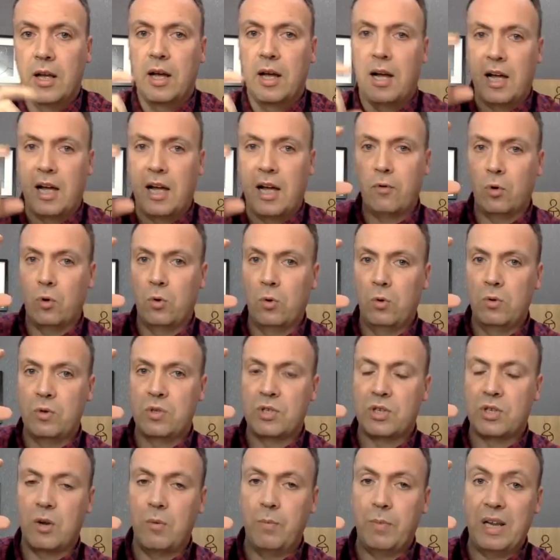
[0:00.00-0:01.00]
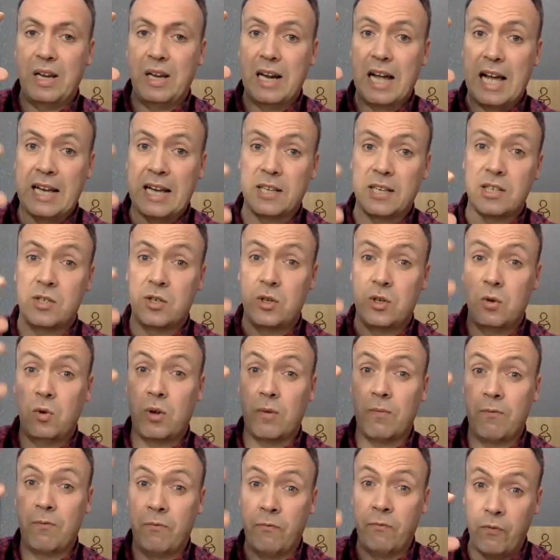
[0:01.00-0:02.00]
I've also been asked to
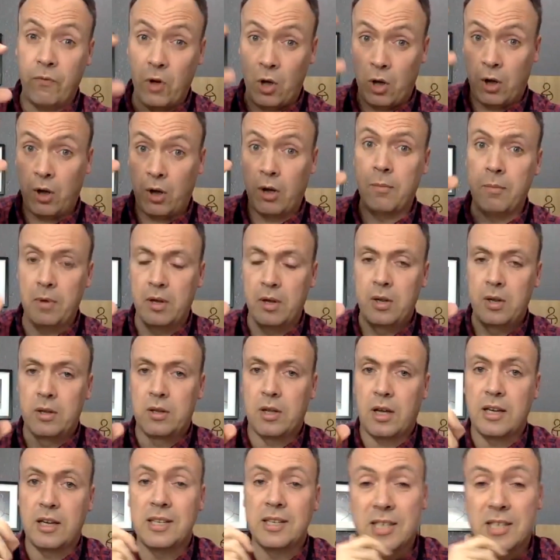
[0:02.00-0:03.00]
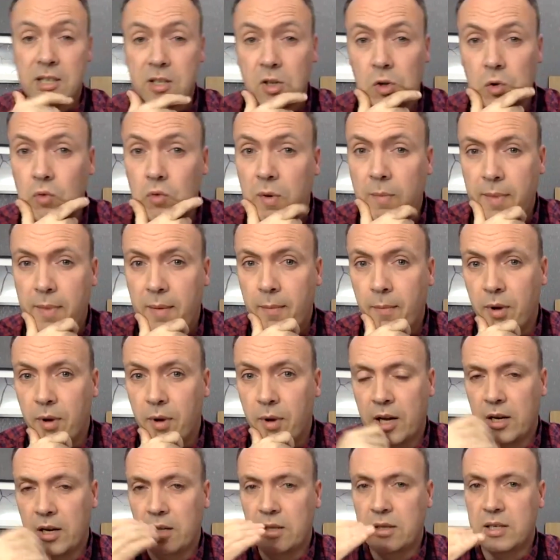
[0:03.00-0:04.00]
confirm that I still remember
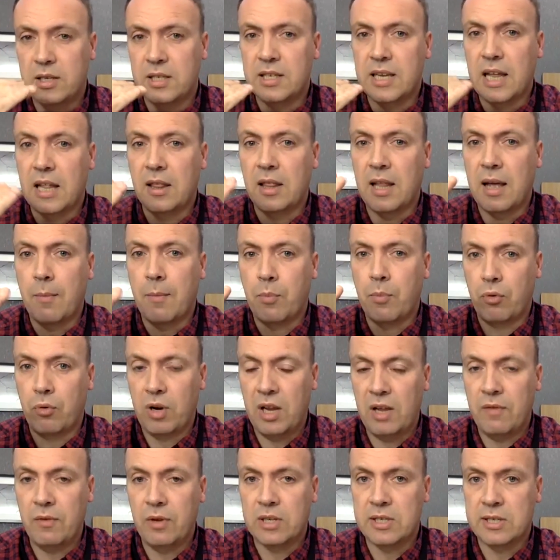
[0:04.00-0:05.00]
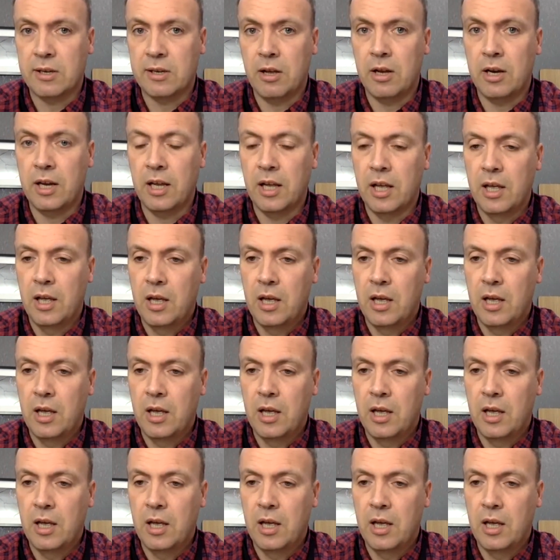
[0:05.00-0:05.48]
and understand that previous learning.